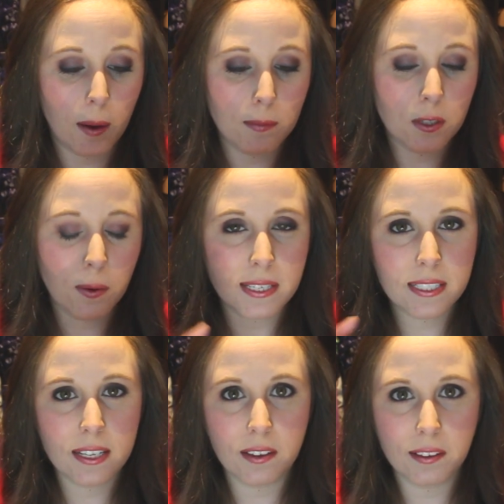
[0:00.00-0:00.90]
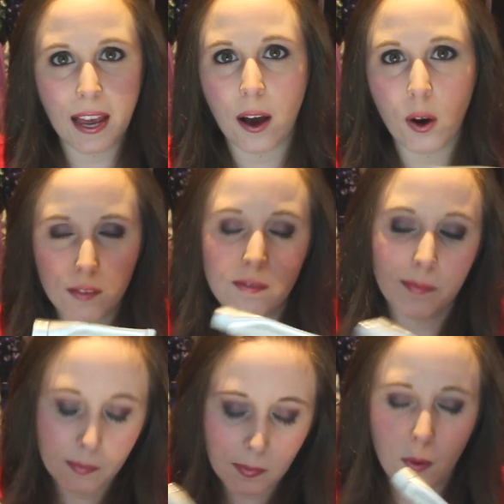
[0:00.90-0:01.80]
So I still now am
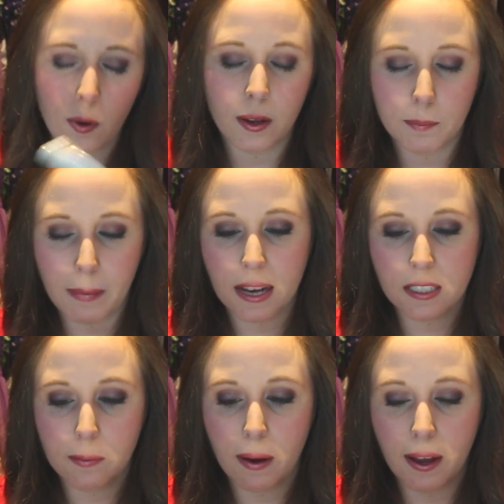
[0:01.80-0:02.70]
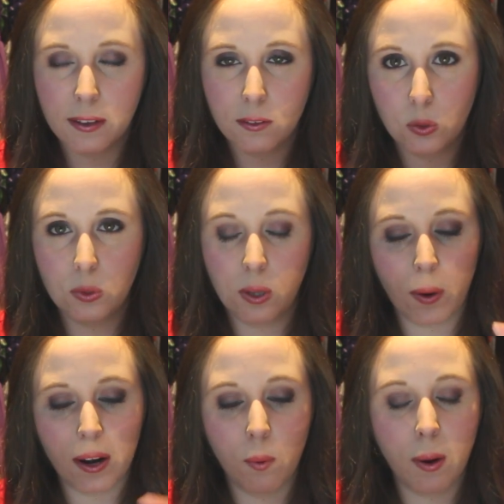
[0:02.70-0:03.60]
going back to my Coola
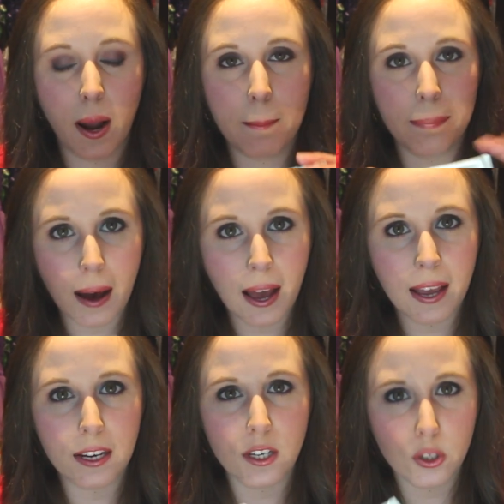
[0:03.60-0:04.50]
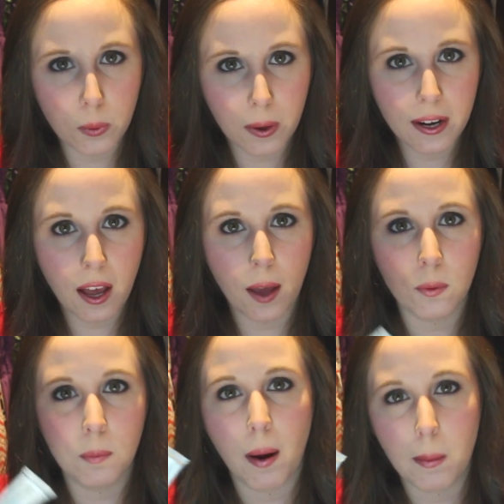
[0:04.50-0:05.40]
one, and when I buy a new one I
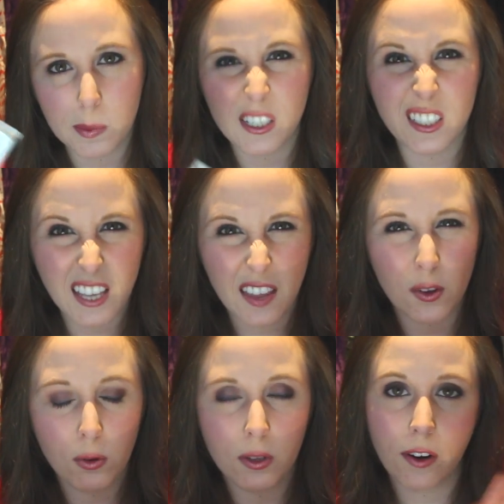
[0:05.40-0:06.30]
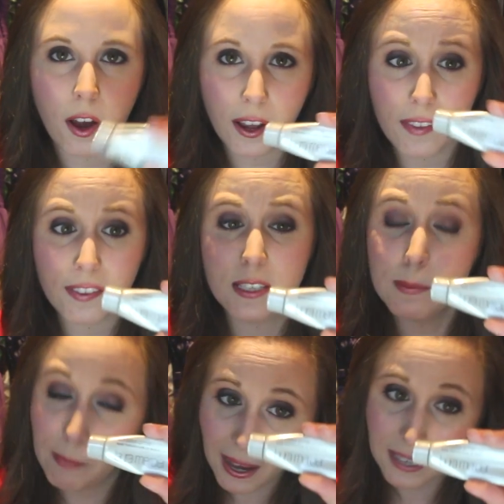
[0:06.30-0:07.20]
will probably just get the Coola, not get this.
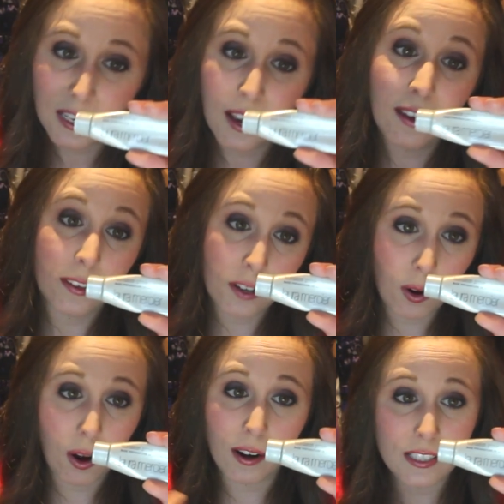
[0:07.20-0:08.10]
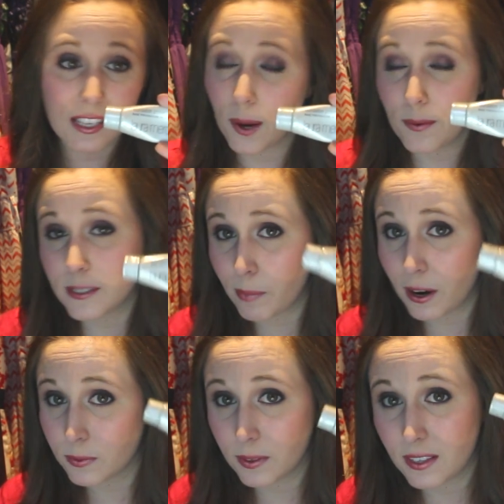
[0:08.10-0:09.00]
But you know, honestly, I was
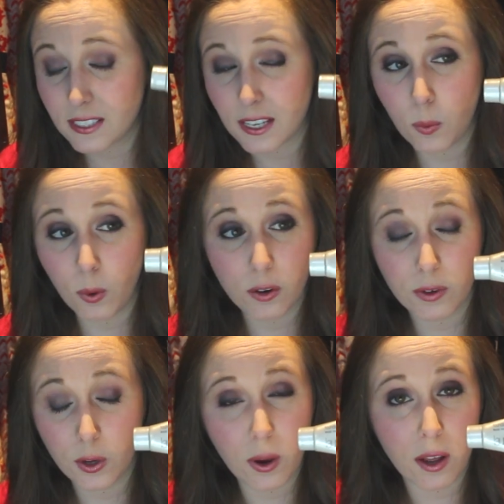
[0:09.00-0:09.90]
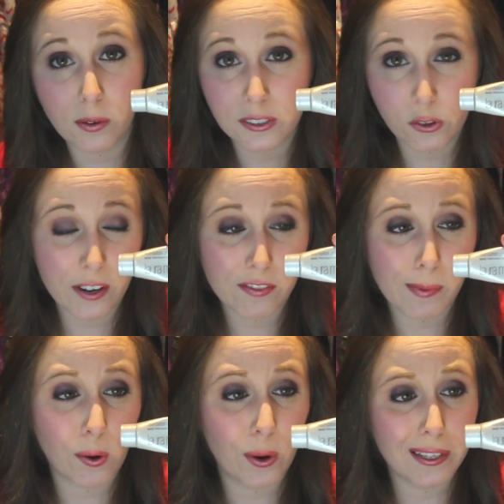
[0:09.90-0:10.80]
impressed with this. It worked really well. It was great for
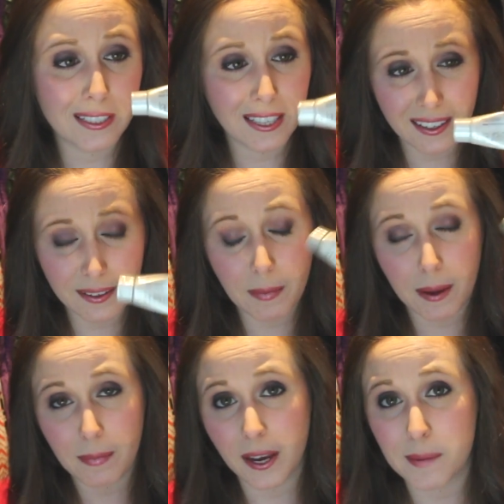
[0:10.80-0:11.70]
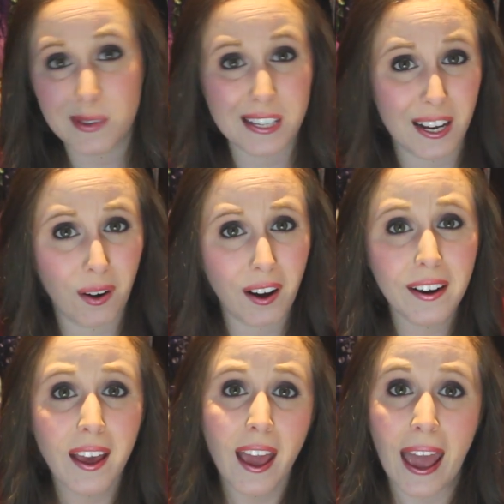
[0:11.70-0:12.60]
my oily skin, and my makeup stayed
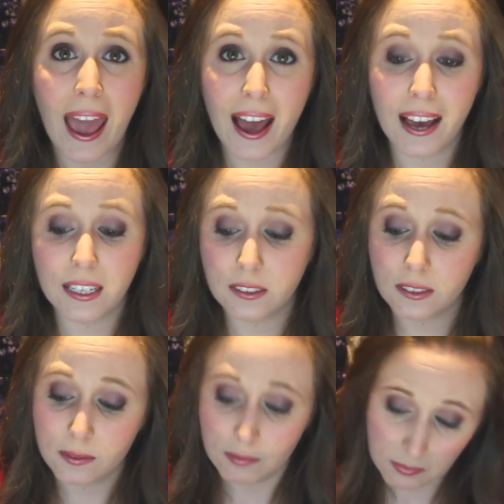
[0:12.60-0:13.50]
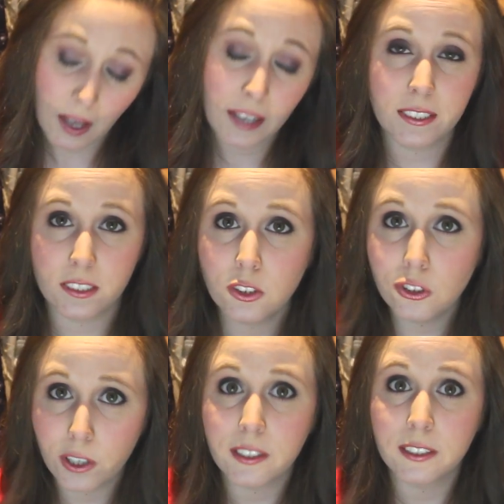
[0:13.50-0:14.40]
on, and I did
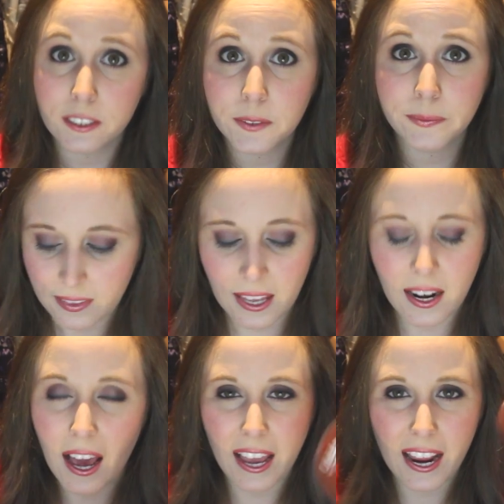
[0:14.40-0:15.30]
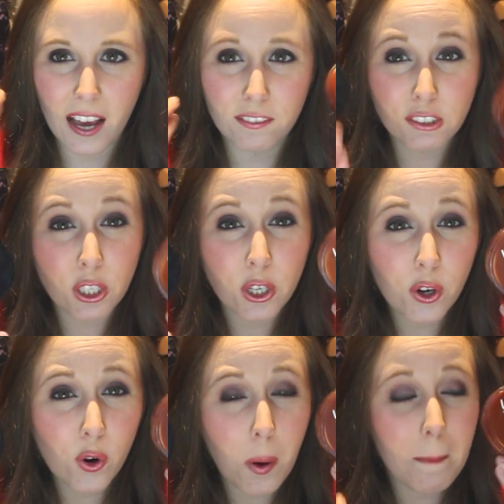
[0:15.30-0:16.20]
enjoy this. Then I have
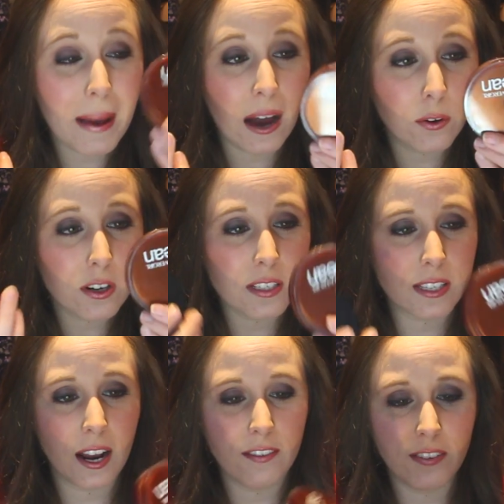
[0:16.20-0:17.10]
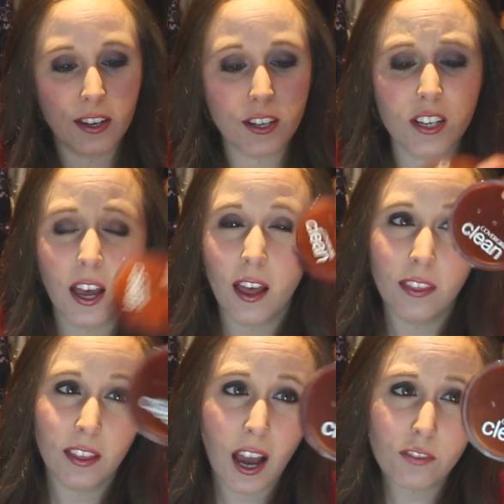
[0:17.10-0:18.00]
2 powders that I finished.
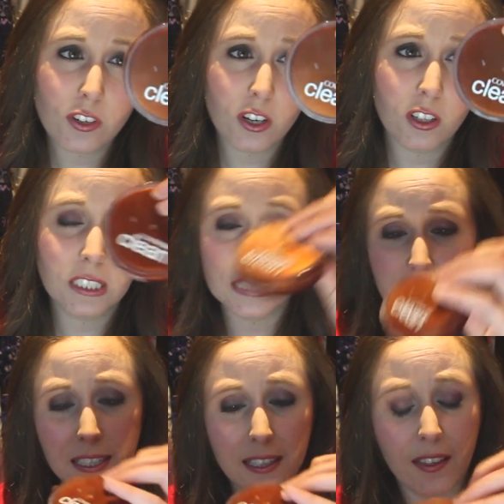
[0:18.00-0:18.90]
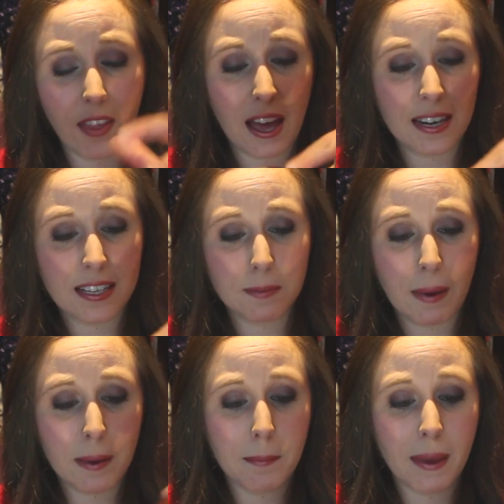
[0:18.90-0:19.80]
The CoverGirl Clean, that is
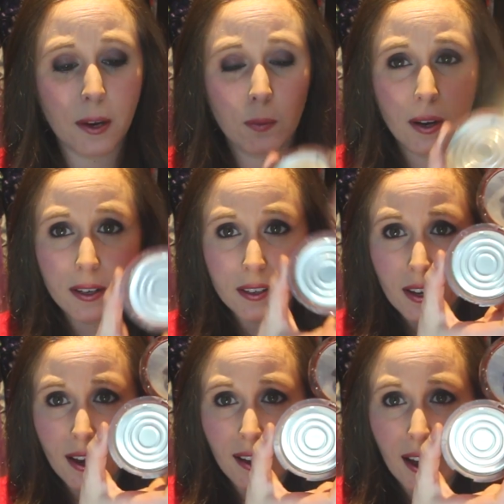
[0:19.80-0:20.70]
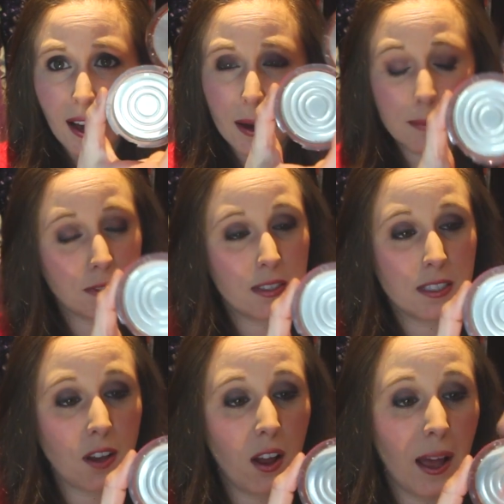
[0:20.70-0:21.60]
my main one. So this
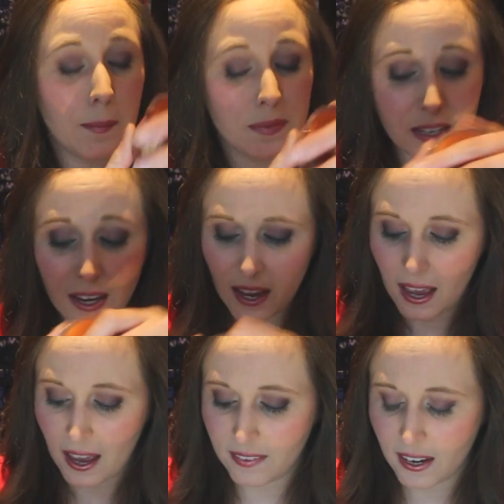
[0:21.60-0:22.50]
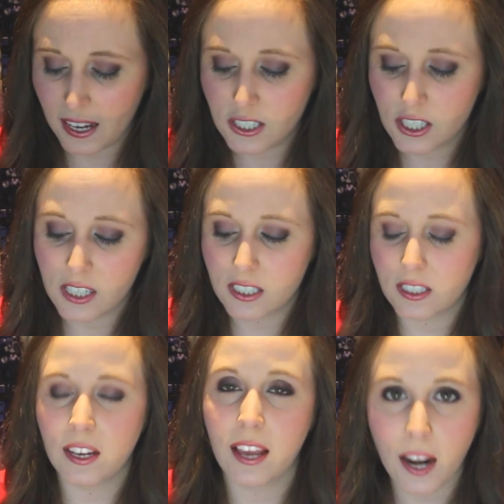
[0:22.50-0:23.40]
is all empty. And then I
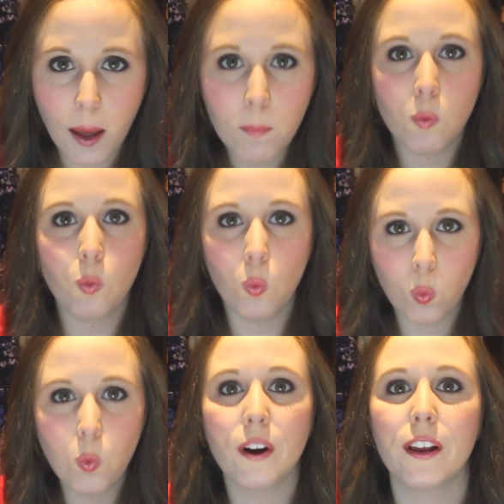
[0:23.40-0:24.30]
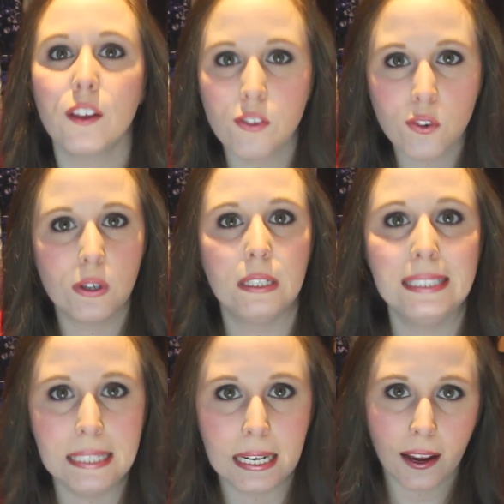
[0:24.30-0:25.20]
just, again, I'm working through
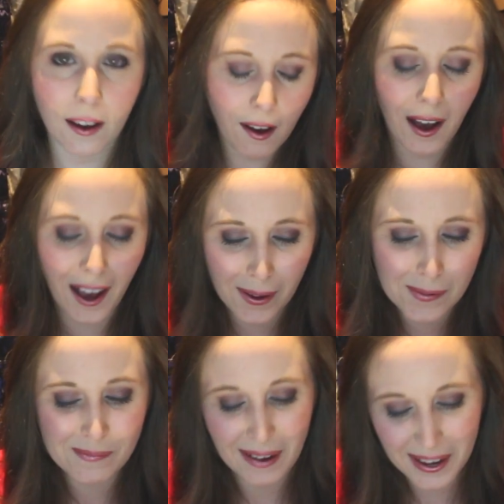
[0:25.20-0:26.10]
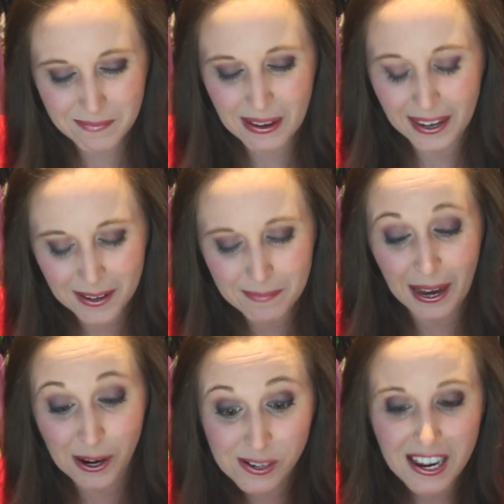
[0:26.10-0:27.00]
cleaning my makeup
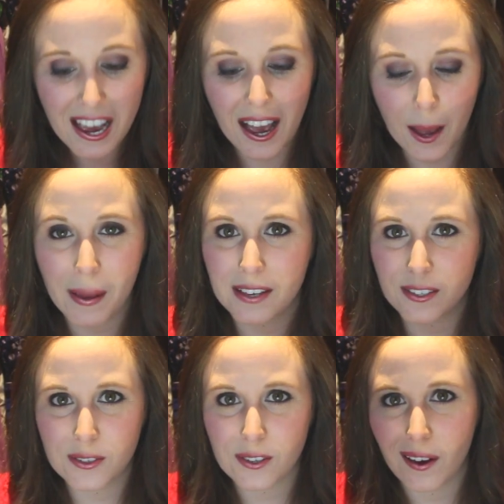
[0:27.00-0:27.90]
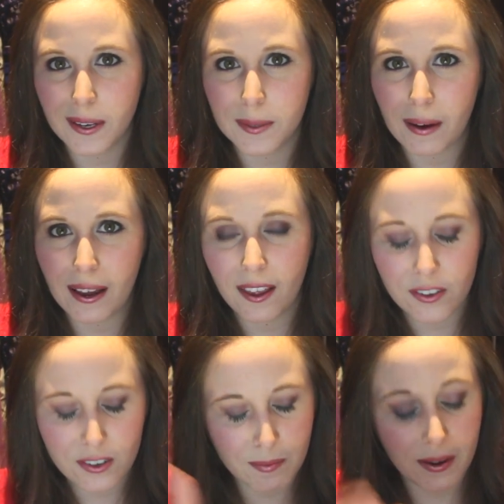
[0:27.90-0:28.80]
out, as you saw in
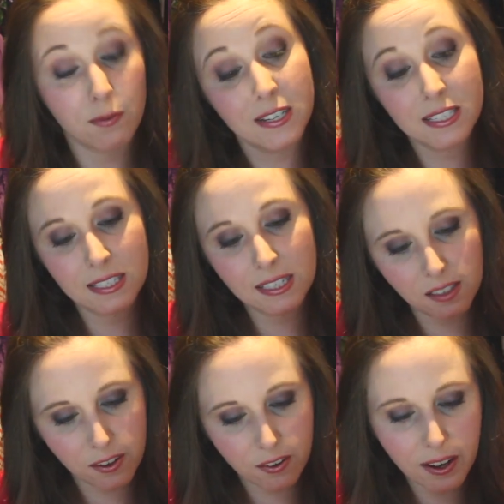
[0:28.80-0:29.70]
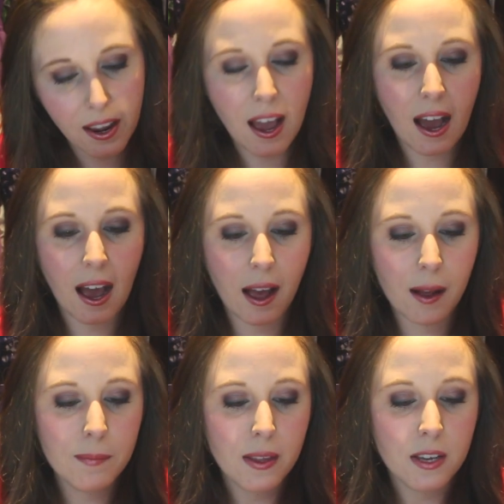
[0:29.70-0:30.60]
my recent decluttering.
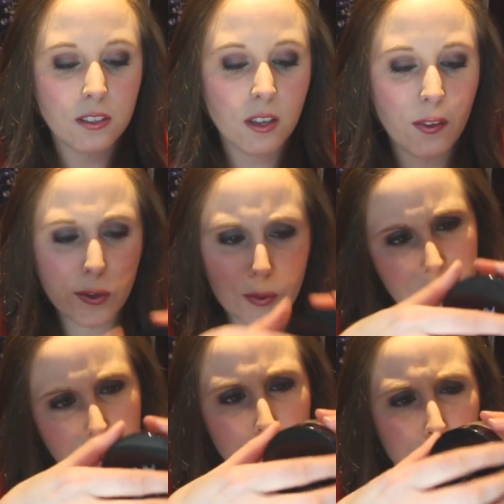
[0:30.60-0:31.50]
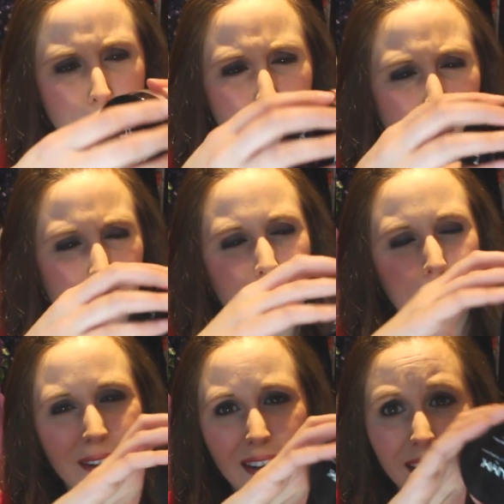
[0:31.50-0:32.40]
So this was a loose powder
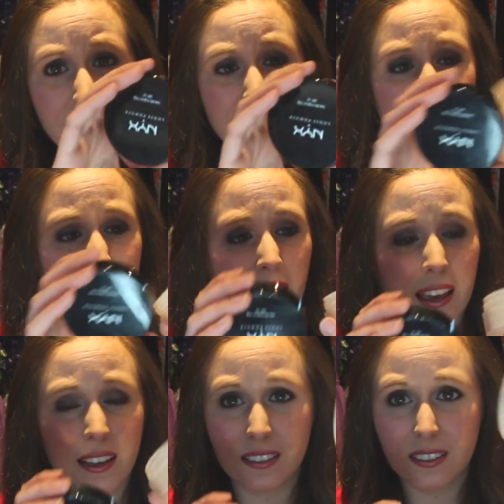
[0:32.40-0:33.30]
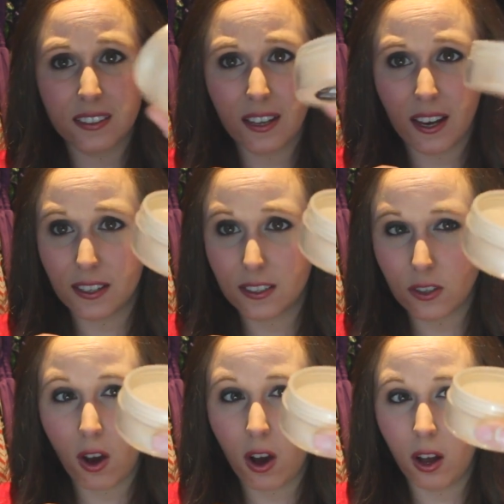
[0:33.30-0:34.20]
from NYX, and yeah, it's
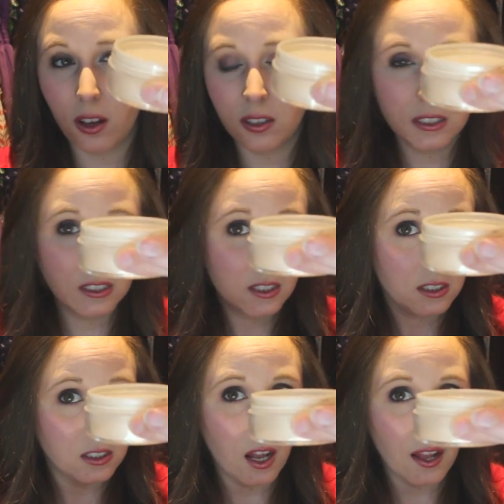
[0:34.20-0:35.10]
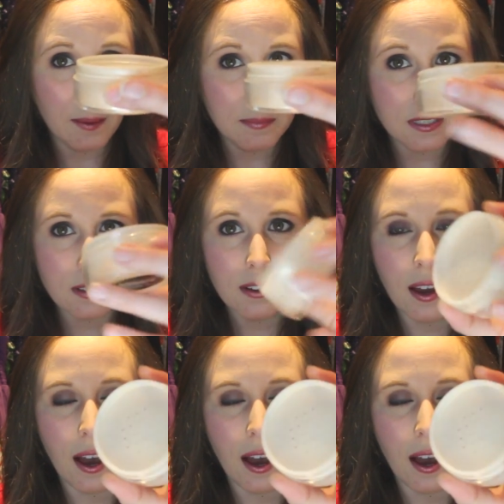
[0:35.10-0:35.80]
all empty.